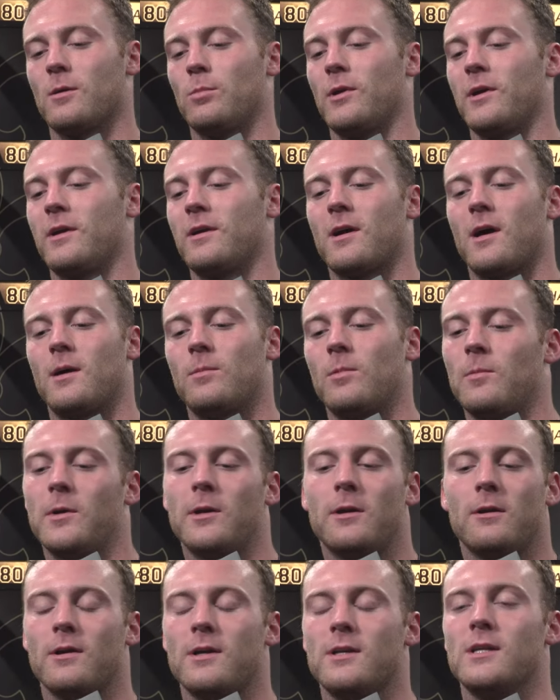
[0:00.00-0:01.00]
playing
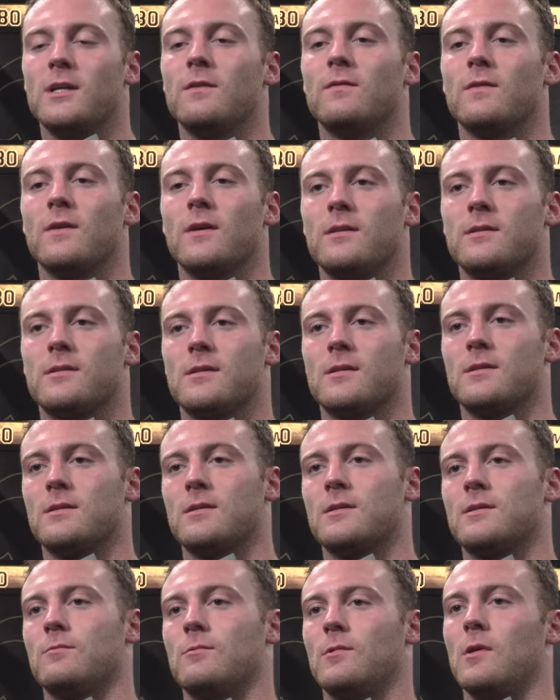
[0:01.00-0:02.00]
complementary defense
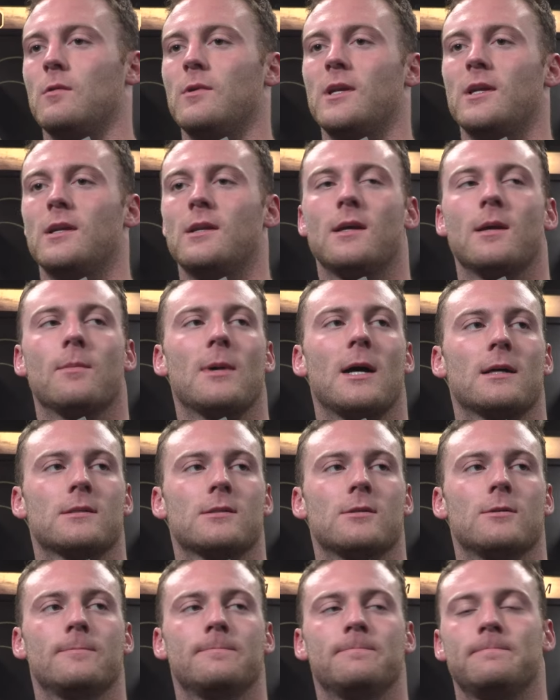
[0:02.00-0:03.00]
is what we need to get back
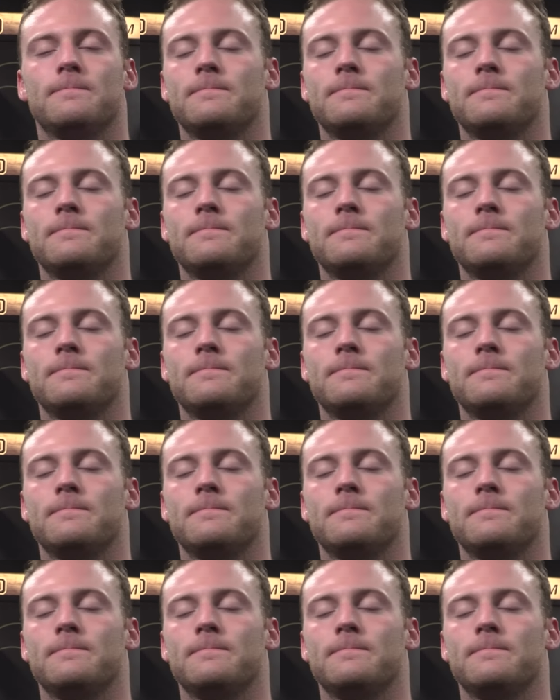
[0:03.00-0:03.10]
to.